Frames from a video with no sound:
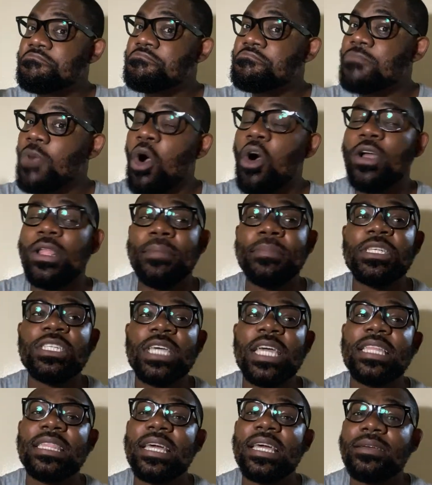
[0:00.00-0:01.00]
Or let me
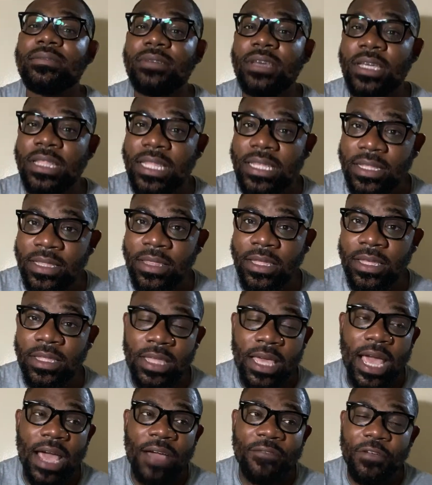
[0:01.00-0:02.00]
say in the
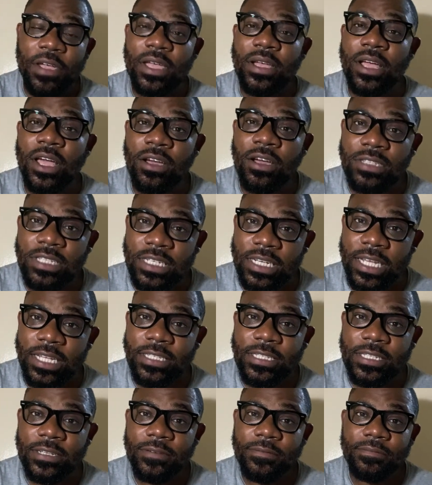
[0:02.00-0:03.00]
African continent.